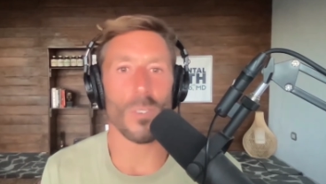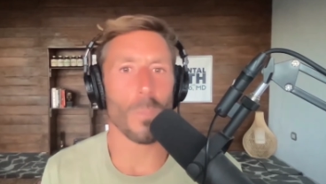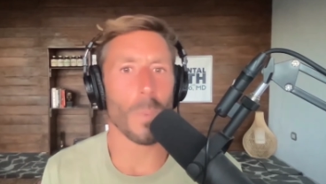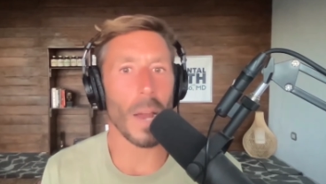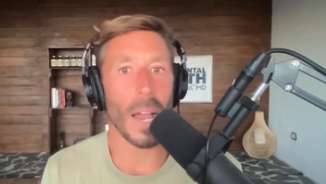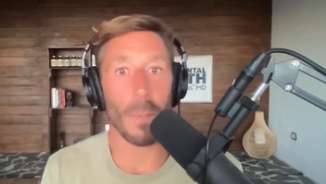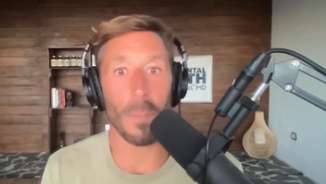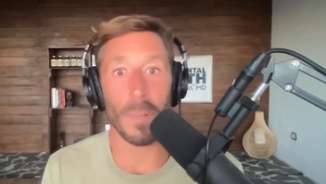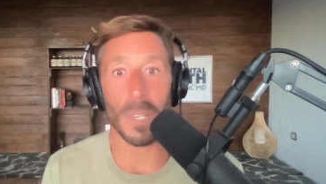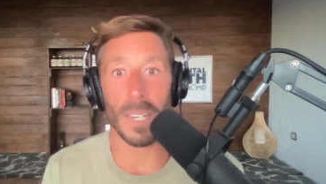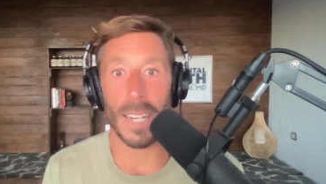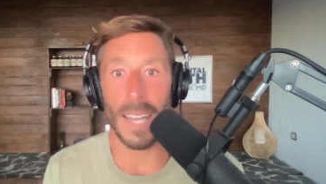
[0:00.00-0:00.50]

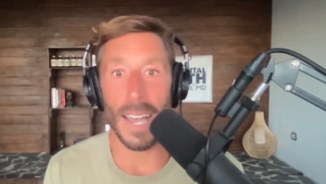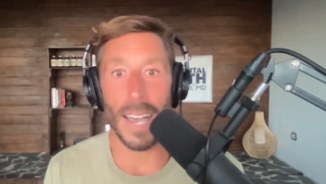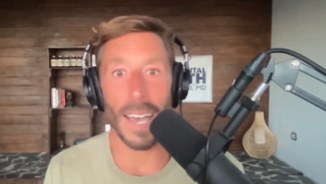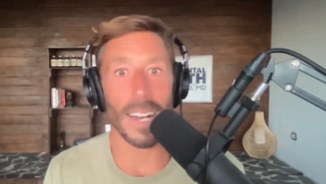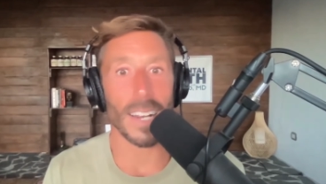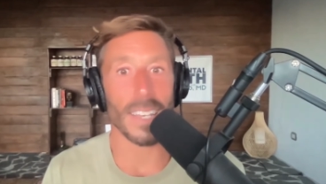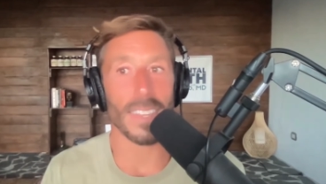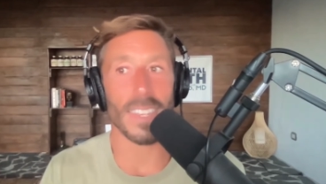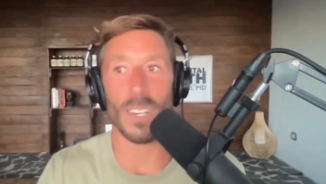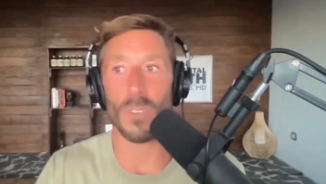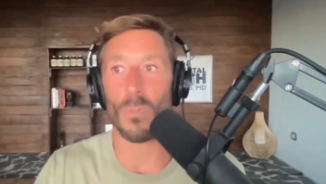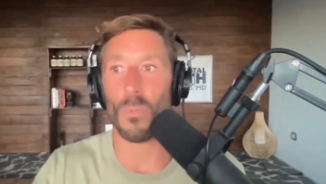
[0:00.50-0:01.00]
Probably not.
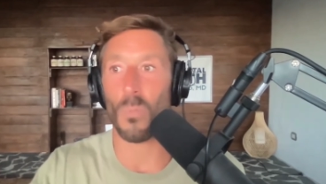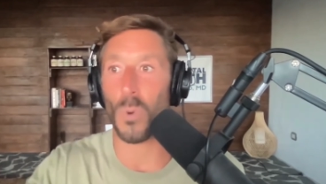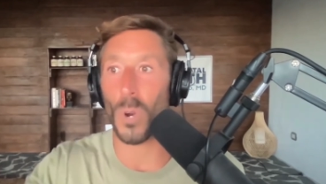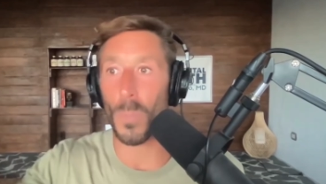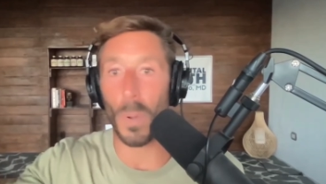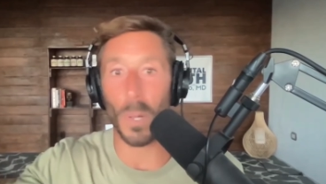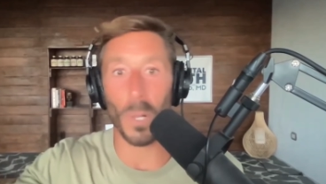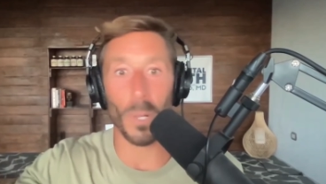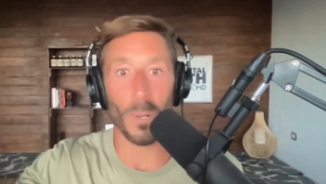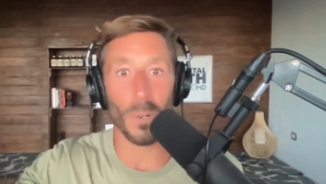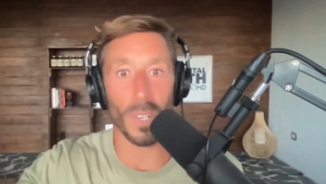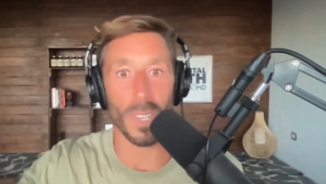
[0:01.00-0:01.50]
I think we're
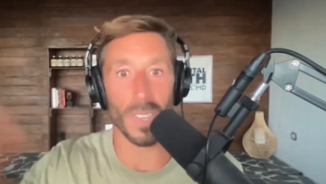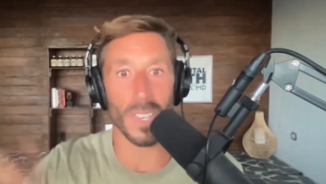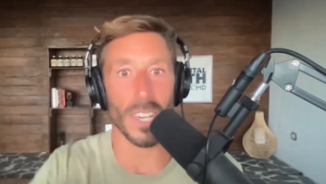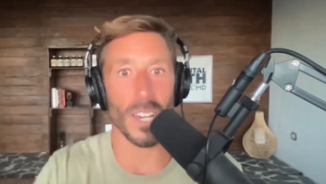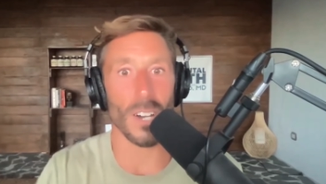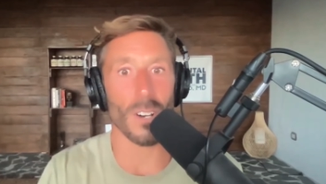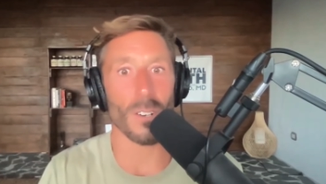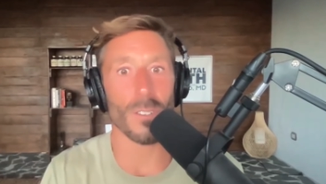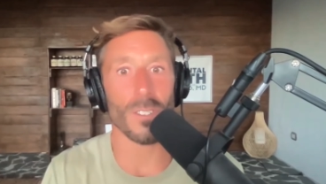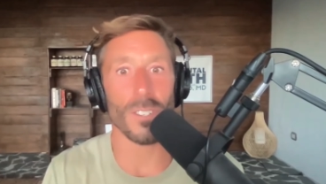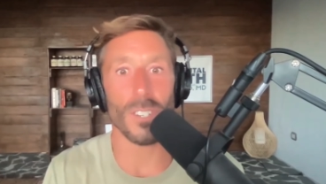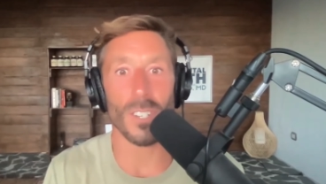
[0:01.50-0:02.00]
polluting the
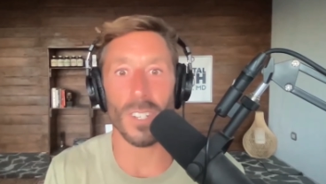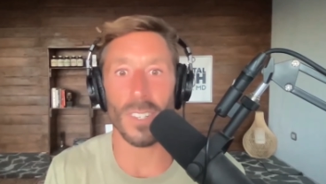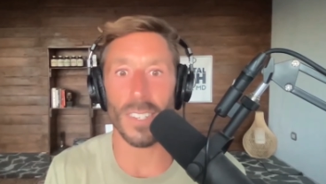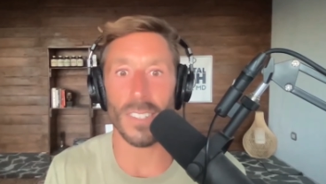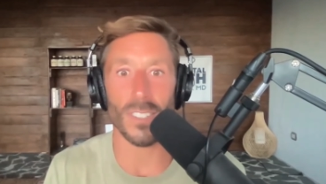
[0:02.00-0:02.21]
ocean.